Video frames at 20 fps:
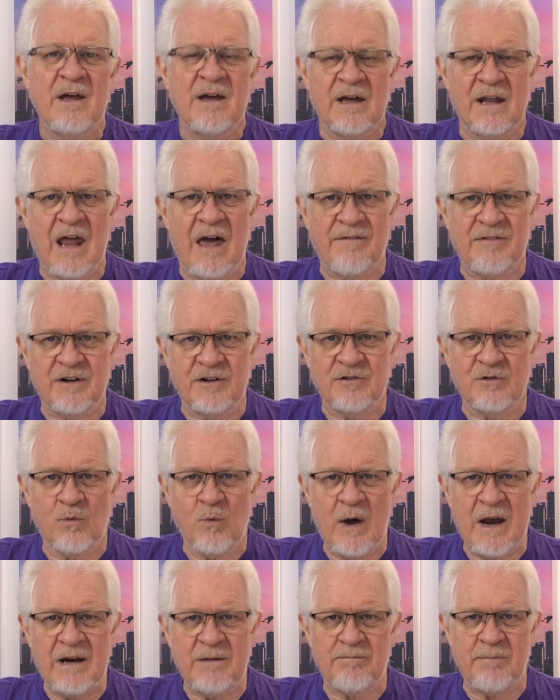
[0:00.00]
and having to
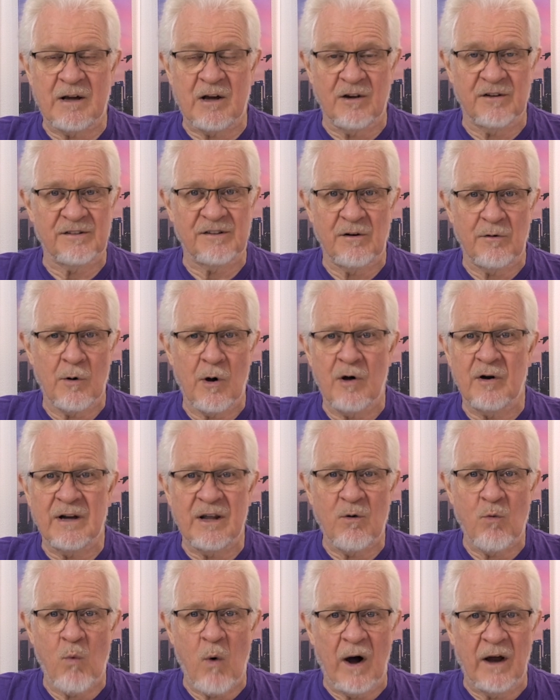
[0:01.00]
wait because there were
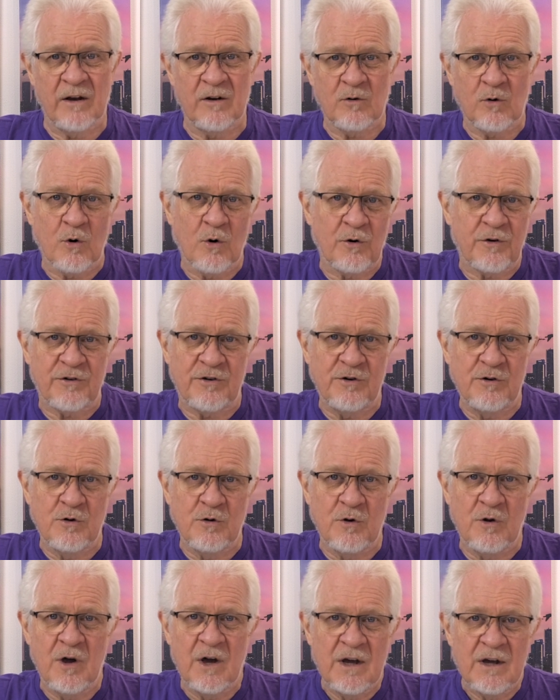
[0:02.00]
only one or
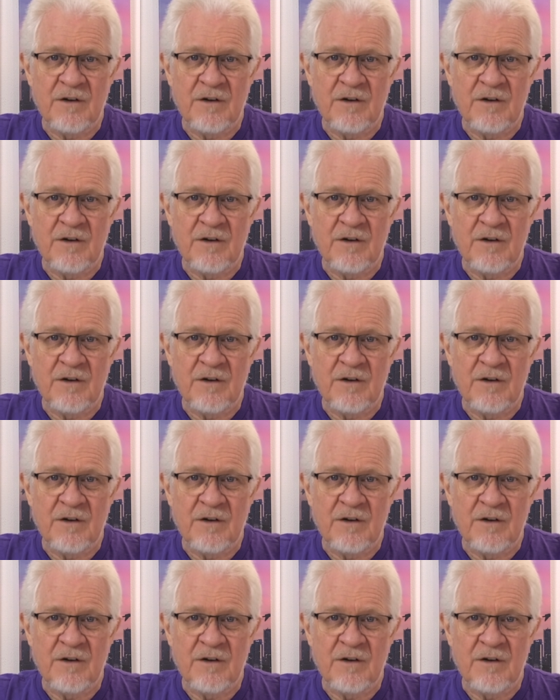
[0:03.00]
two